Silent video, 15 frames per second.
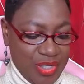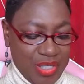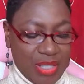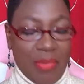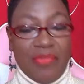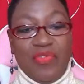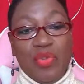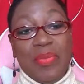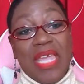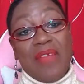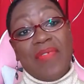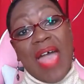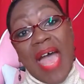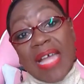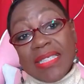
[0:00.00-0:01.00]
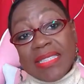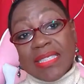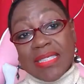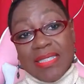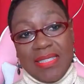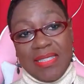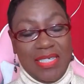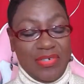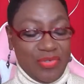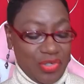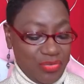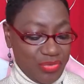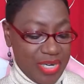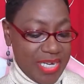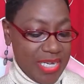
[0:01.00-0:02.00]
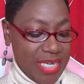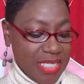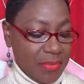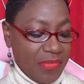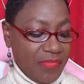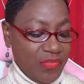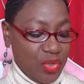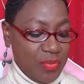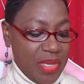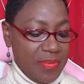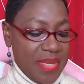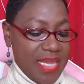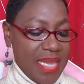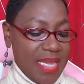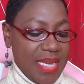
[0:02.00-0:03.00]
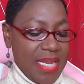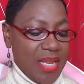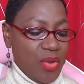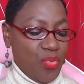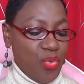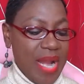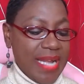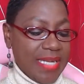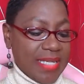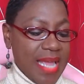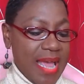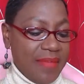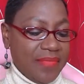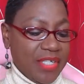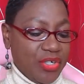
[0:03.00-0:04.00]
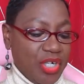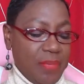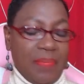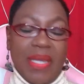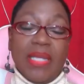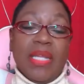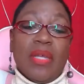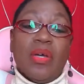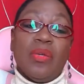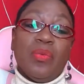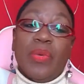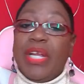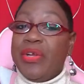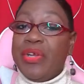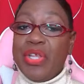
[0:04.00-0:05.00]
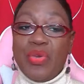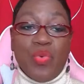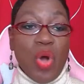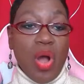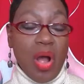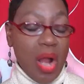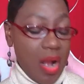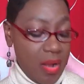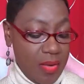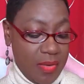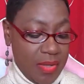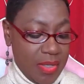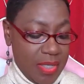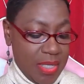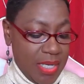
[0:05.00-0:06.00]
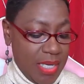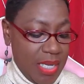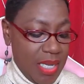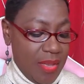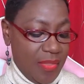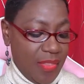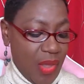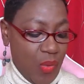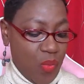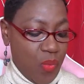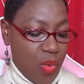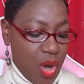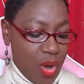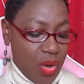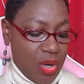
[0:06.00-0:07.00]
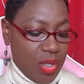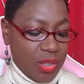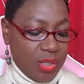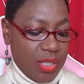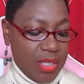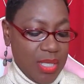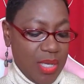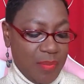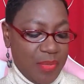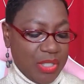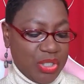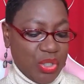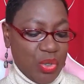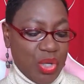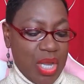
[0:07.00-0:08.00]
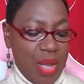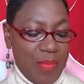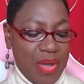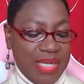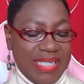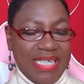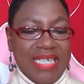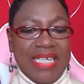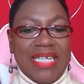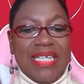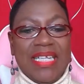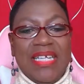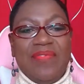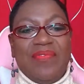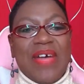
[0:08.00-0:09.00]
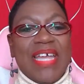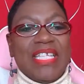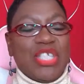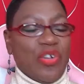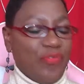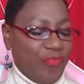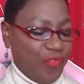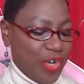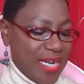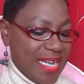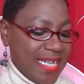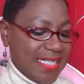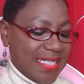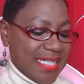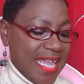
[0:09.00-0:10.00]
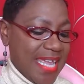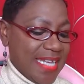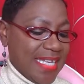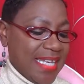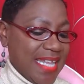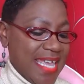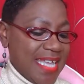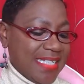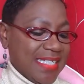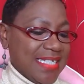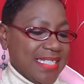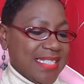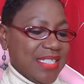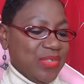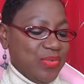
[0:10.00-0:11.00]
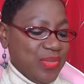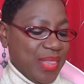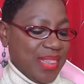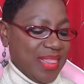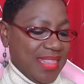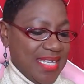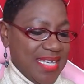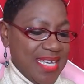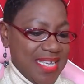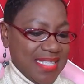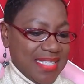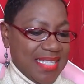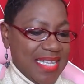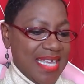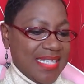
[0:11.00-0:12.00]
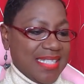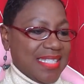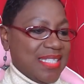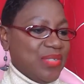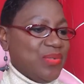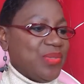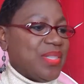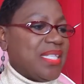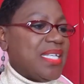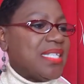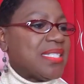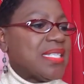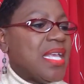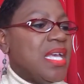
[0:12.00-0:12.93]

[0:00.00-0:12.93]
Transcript: Some of you may have had dinner already. Some of you may be getting ready to have dinner, depending on where you are in the world. But so come on in, invite your friends, and let us do this. Let's do this.